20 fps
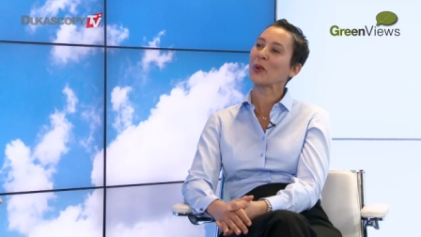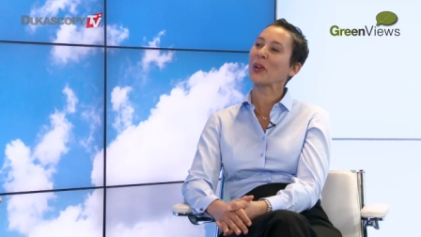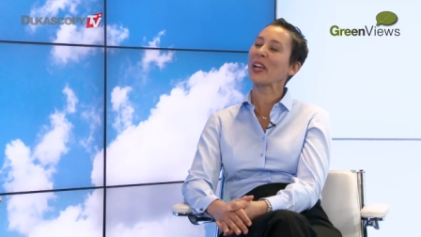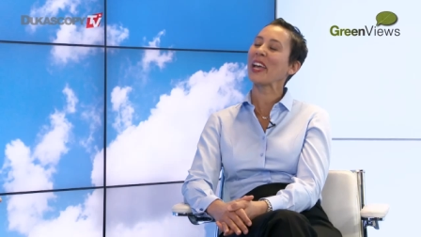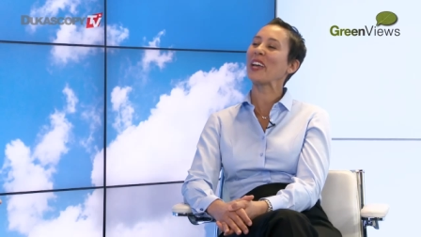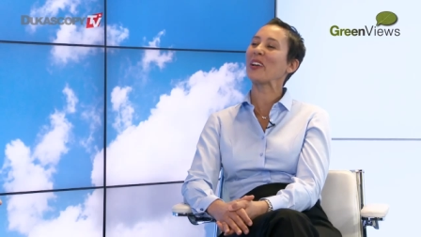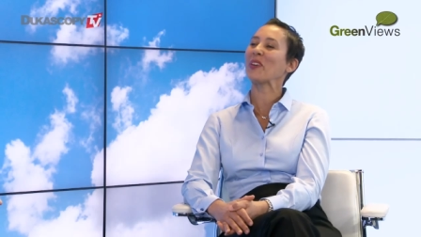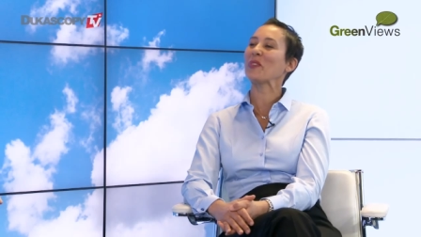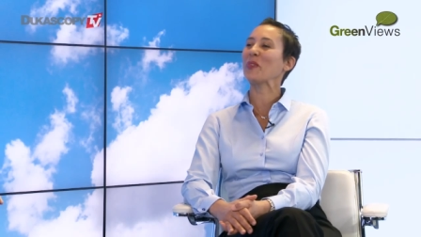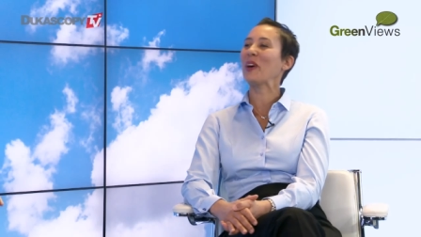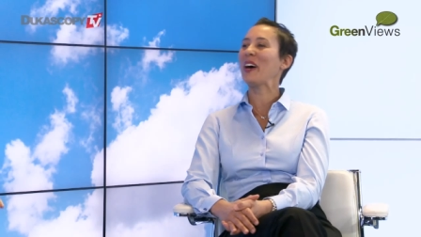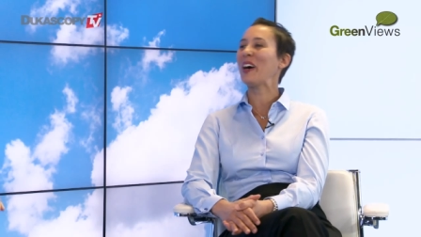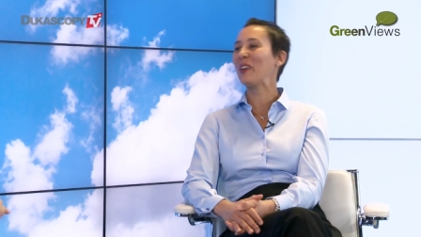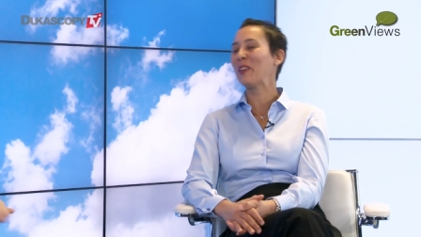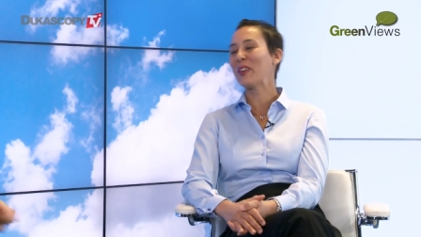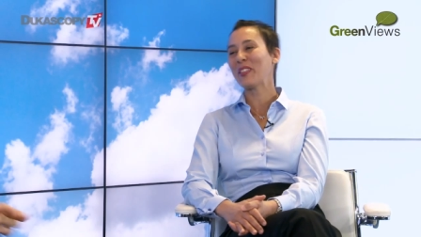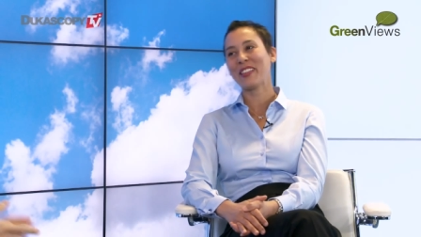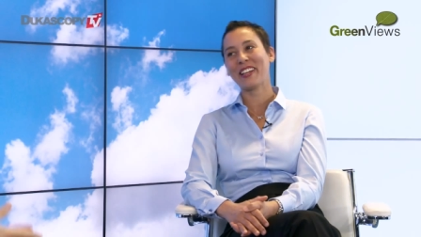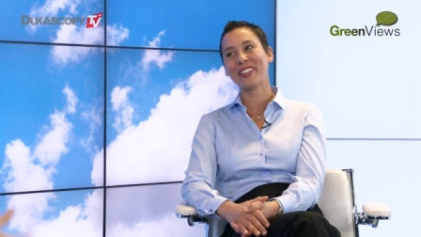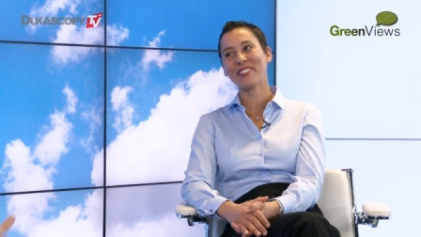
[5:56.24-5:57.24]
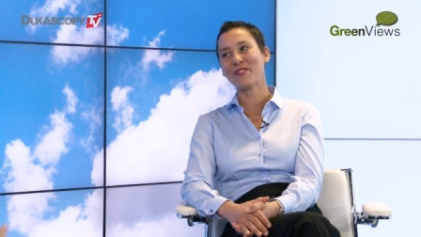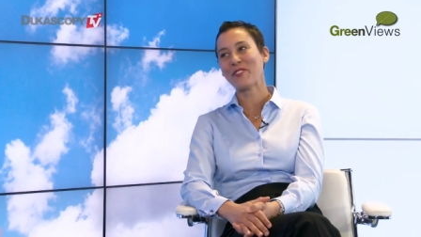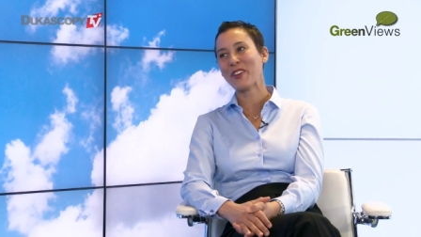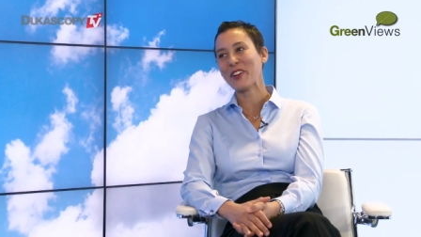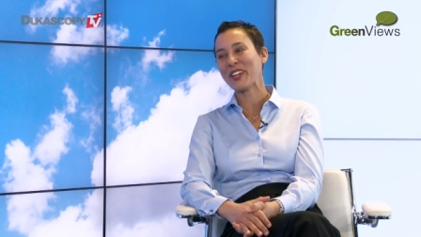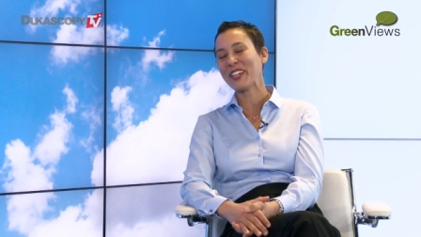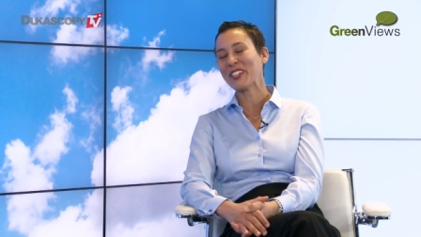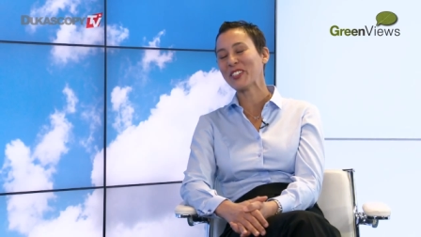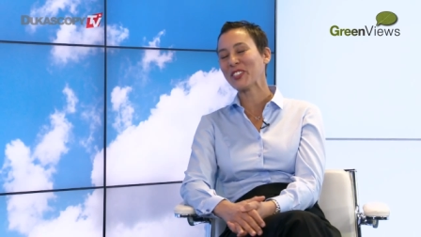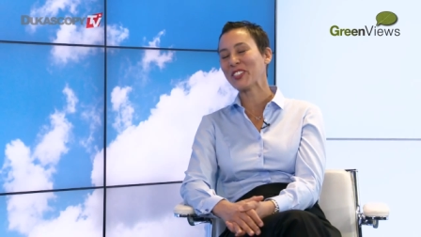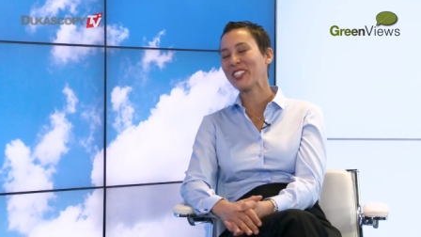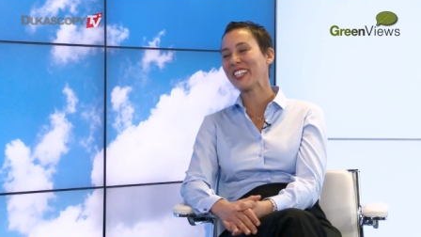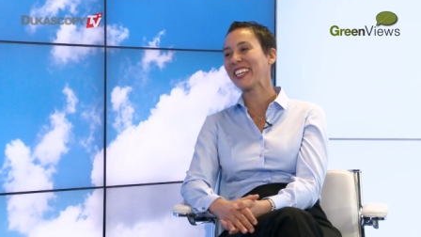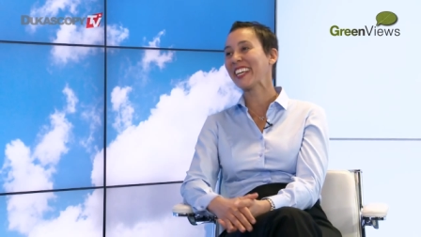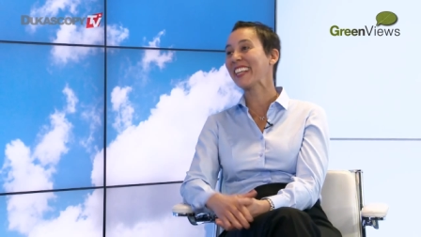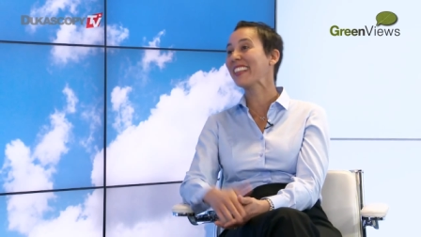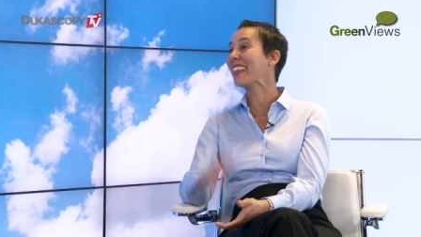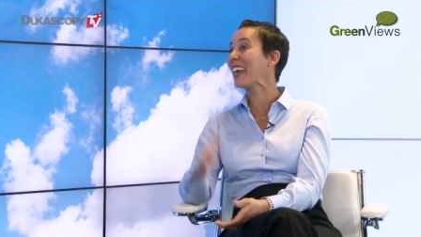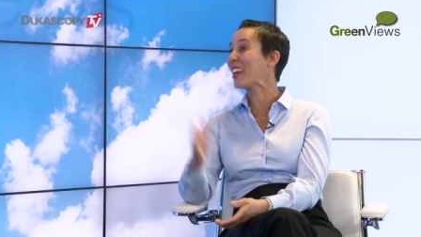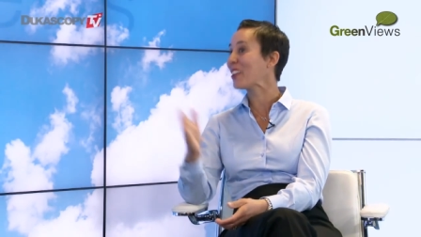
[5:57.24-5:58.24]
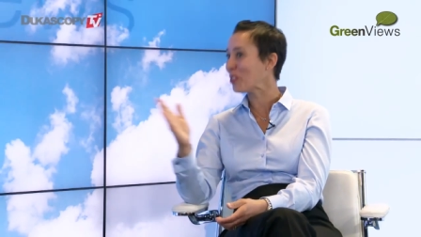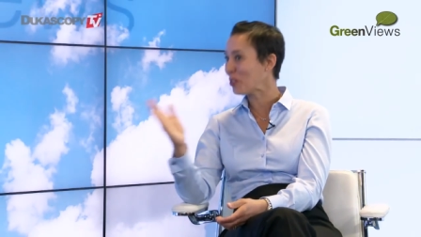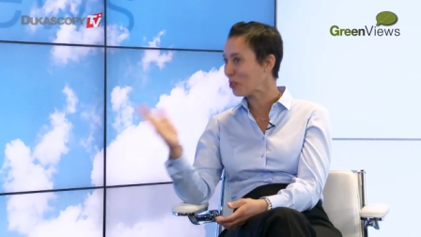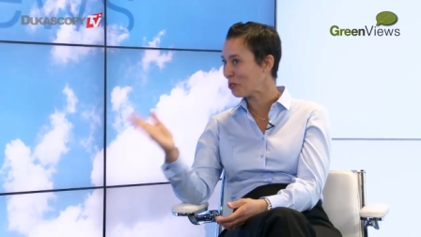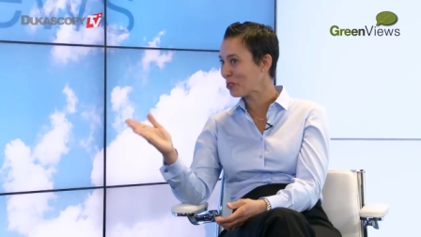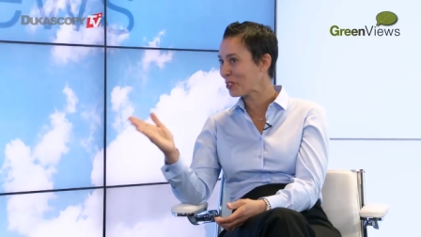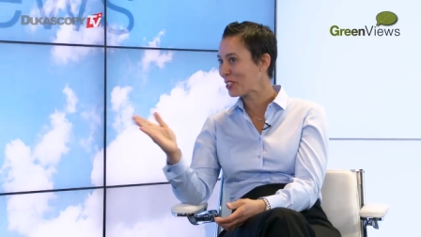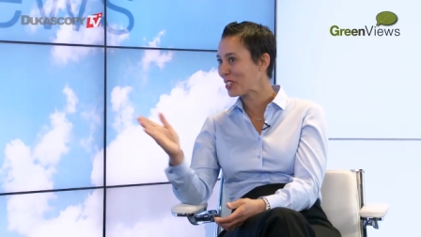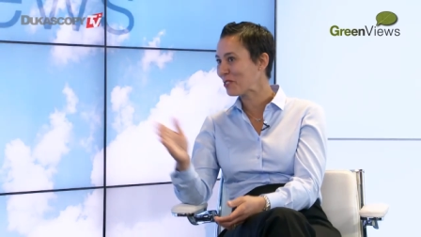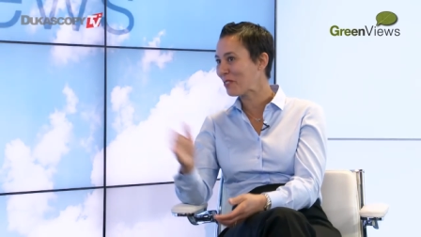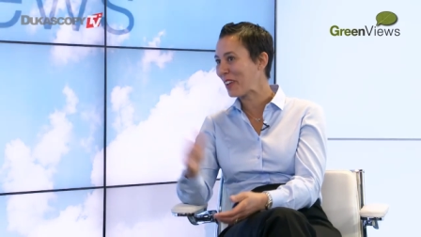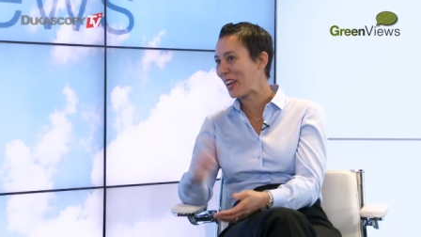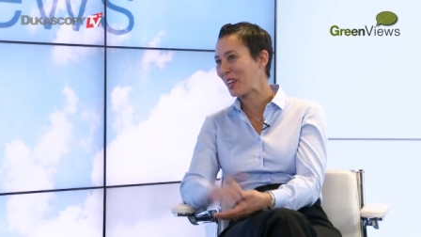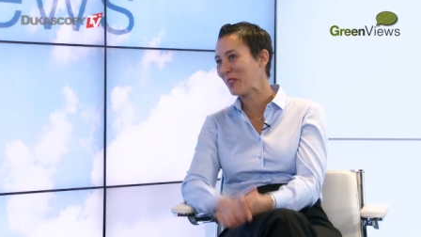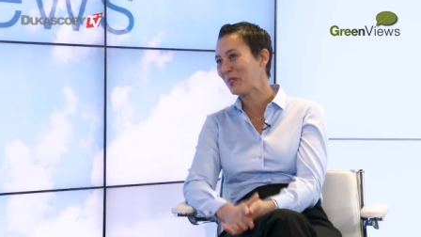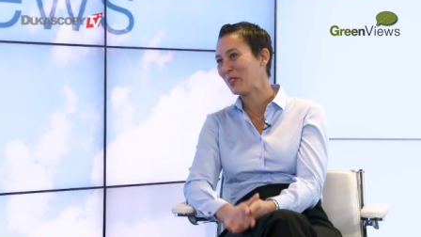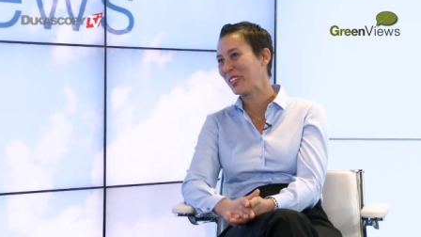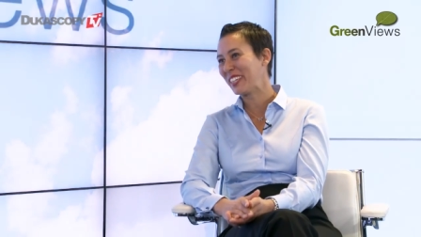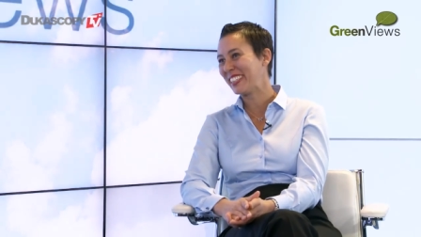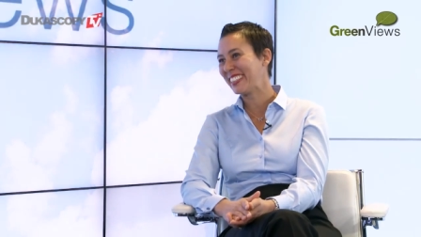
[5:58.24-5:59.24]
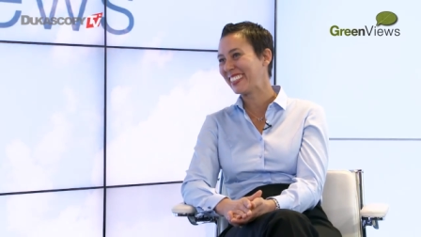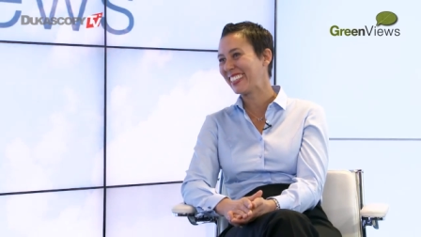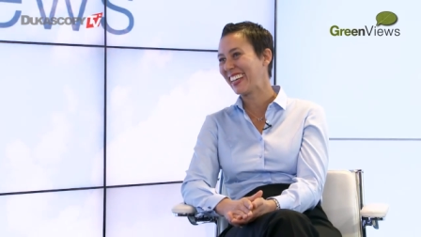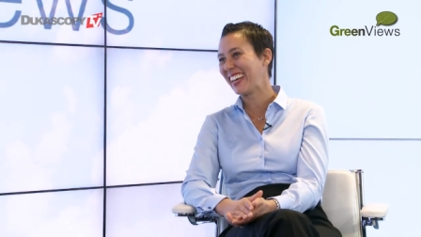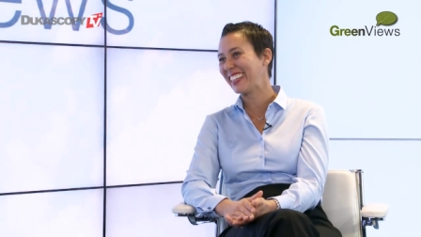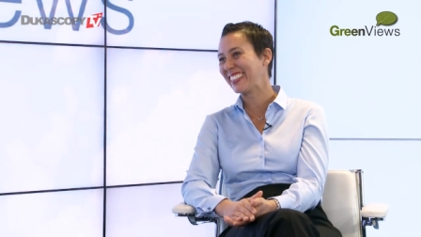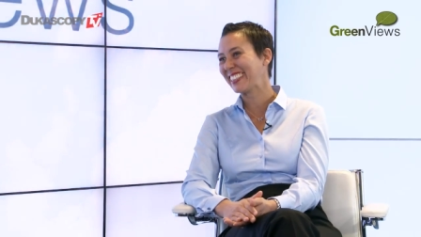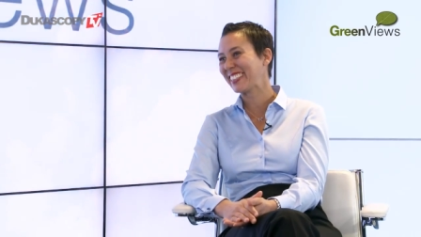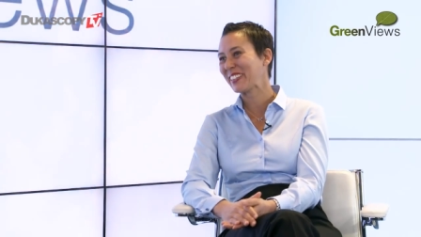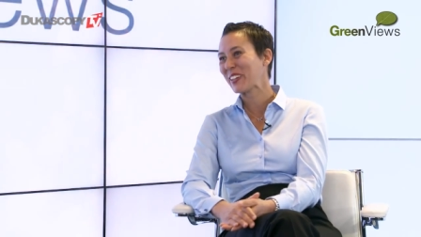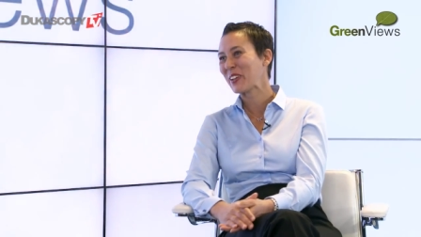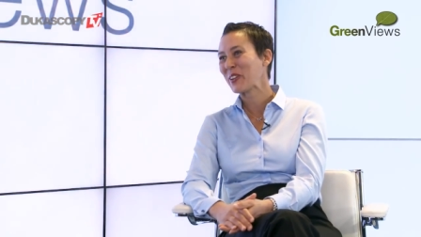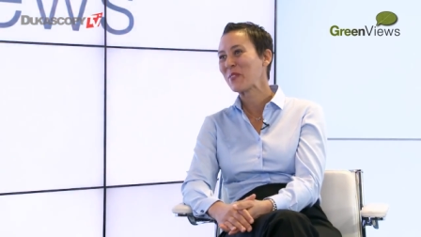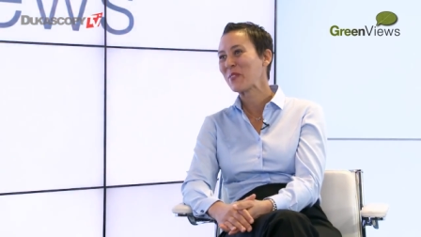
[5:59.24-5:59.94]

Okay, wow, that's very interesting. And thank you for these valuable insights.